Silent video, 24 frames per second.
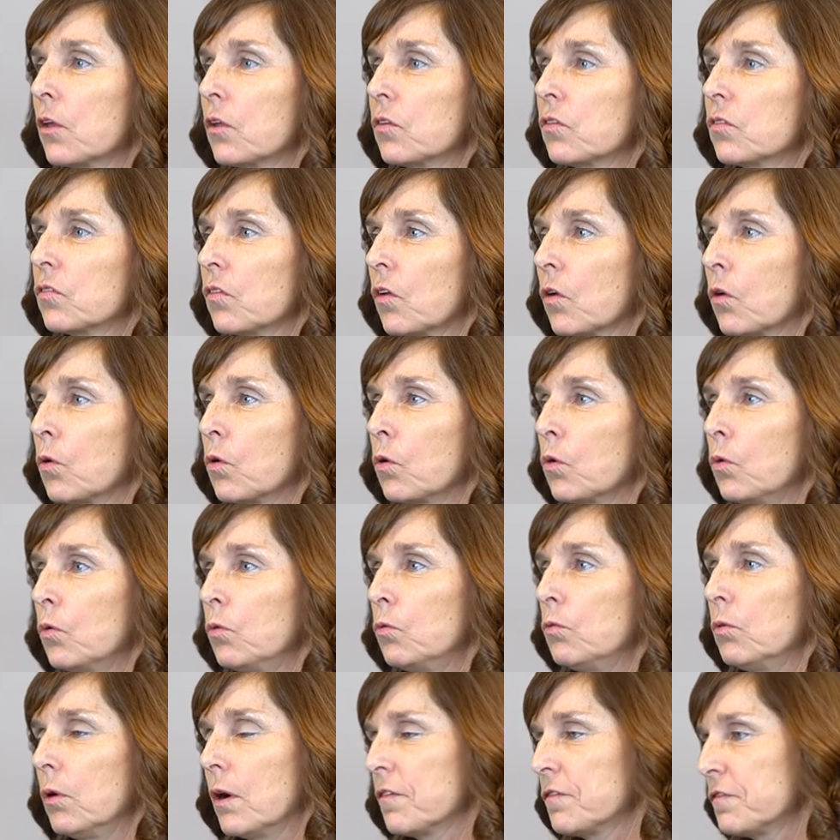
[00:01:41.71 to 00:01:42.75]

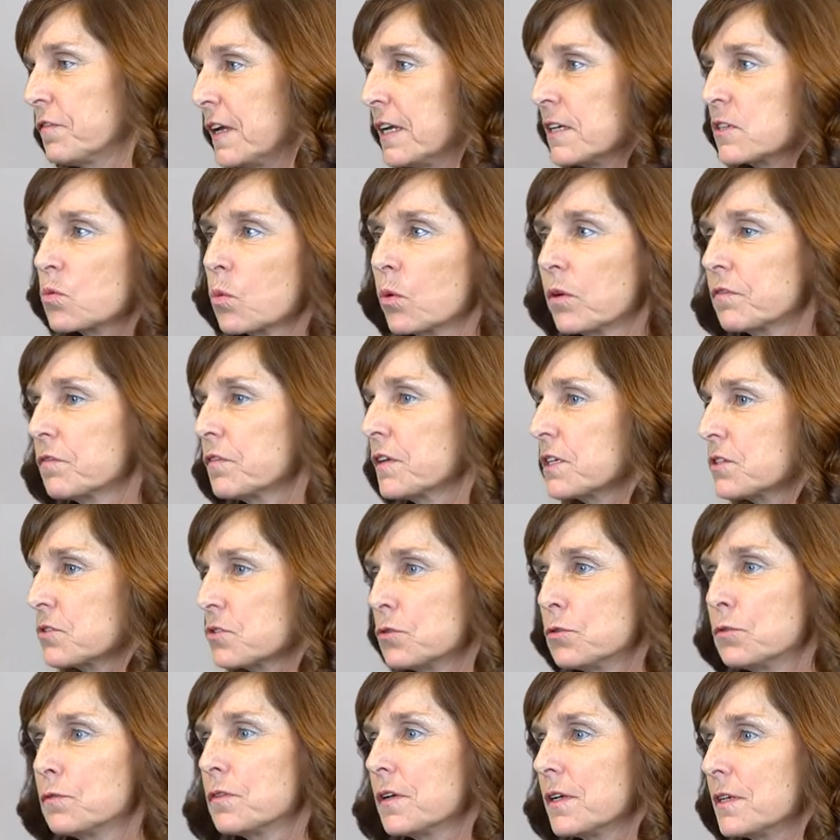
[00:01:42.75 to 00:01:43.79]
So a phase one, phase
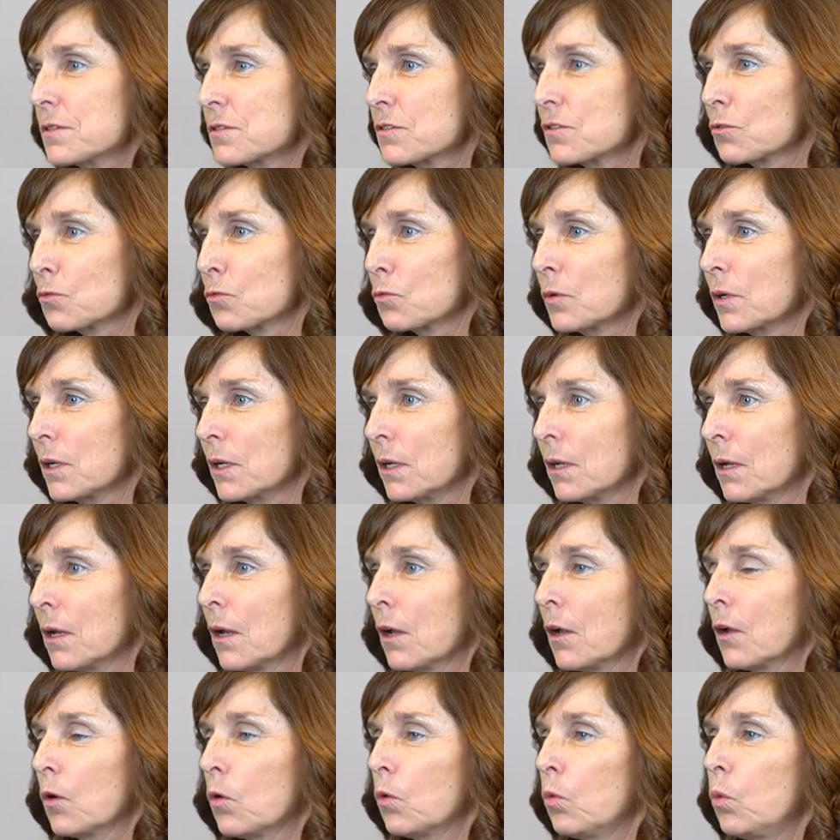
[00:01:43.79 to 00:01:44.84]
two, phase three,
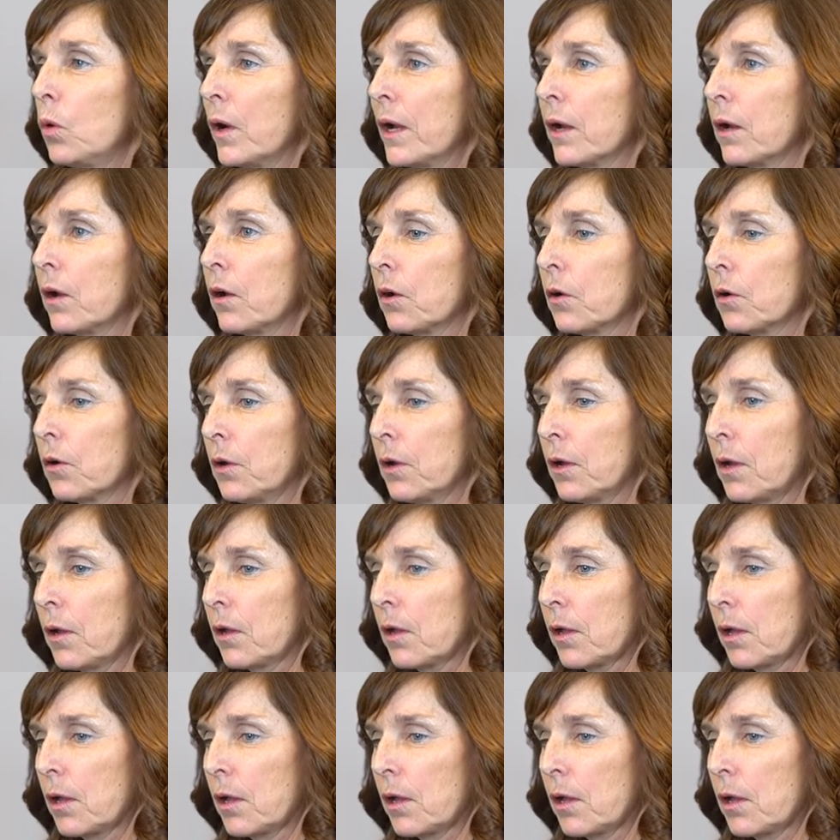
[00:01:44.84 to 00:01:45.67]
where